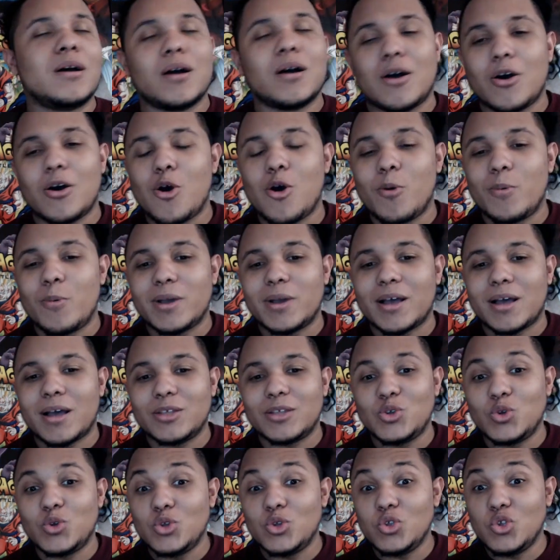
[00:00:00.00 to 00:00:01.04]
Oh my god,
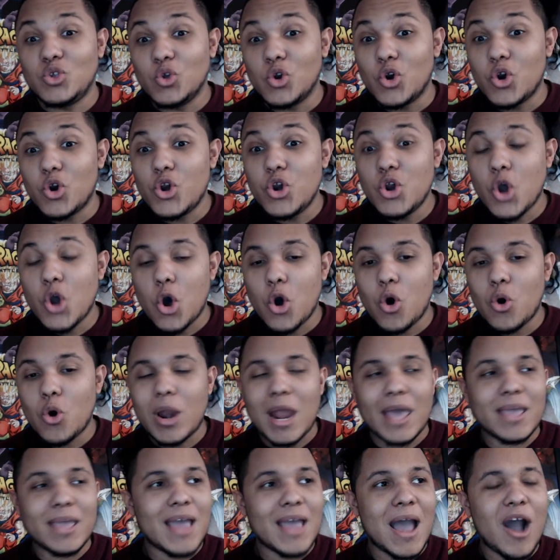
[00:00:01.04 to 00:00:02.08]
you don't know
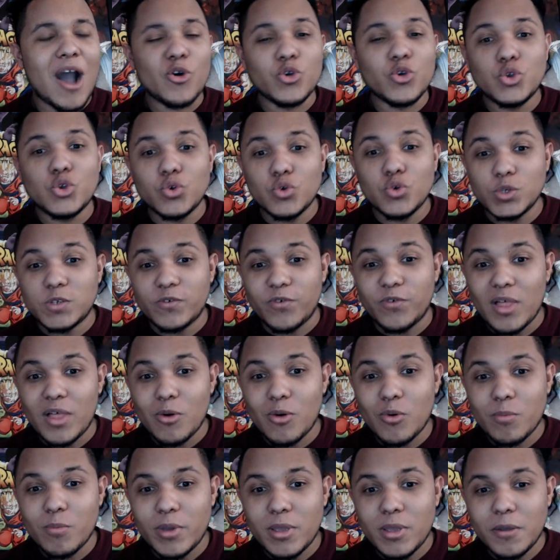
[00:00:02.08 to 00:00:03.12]
like how useful that
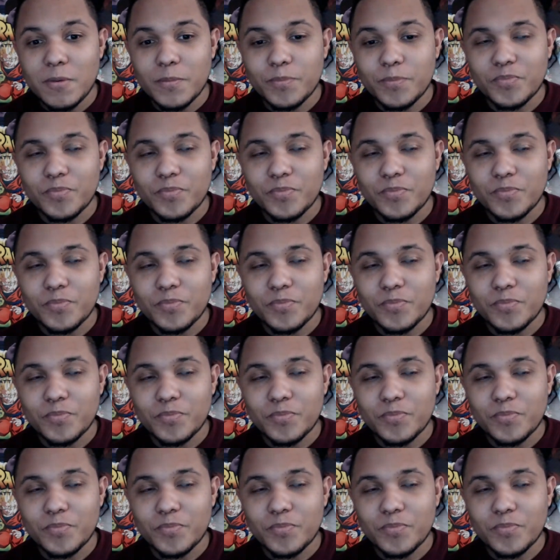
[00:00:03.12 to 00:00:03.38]
will be,